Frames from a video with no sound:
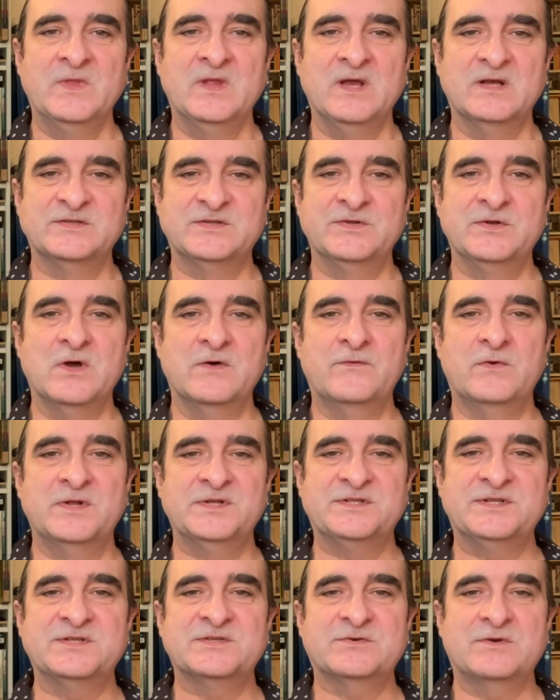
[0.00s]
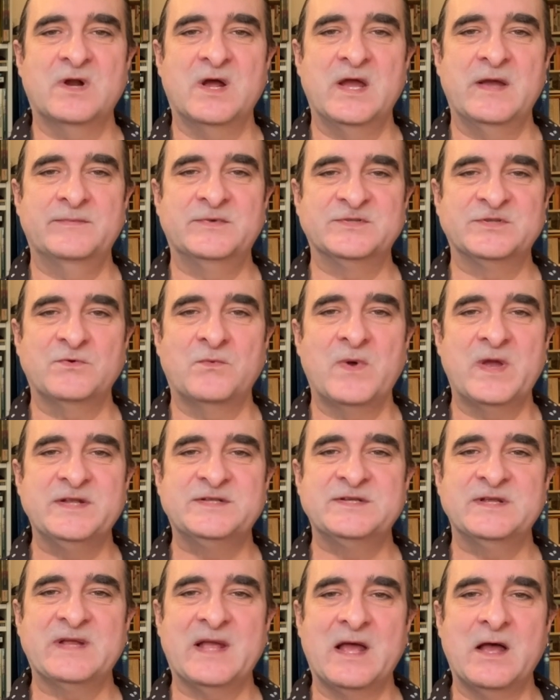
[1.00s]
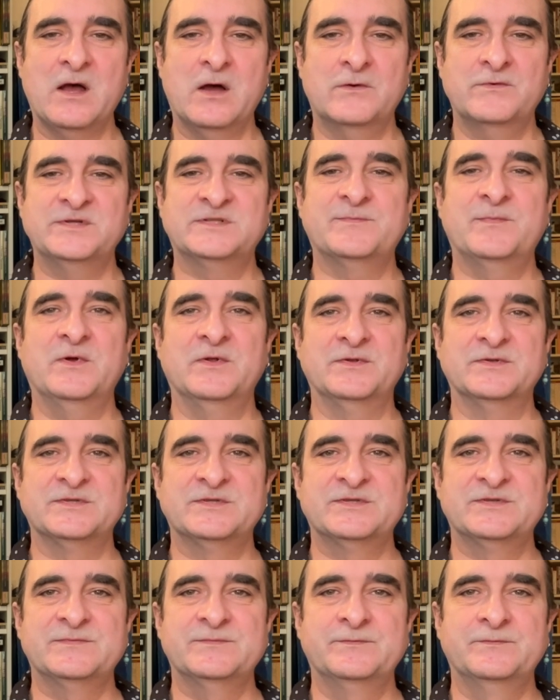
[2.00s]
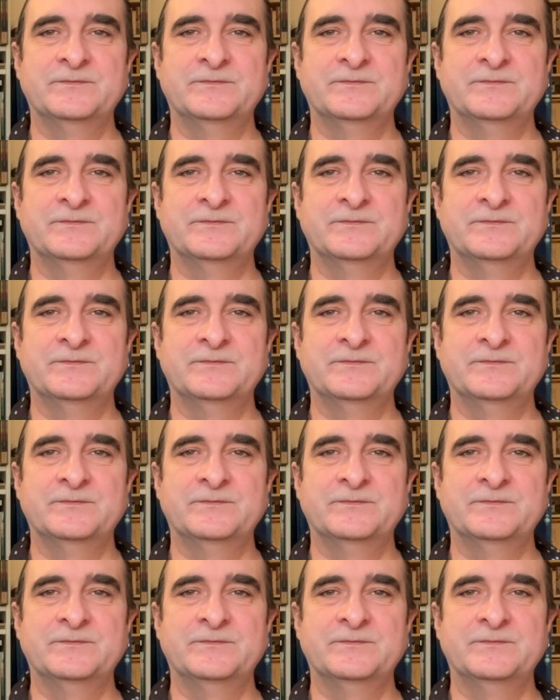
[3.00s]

as the novel is described as awaiting our response.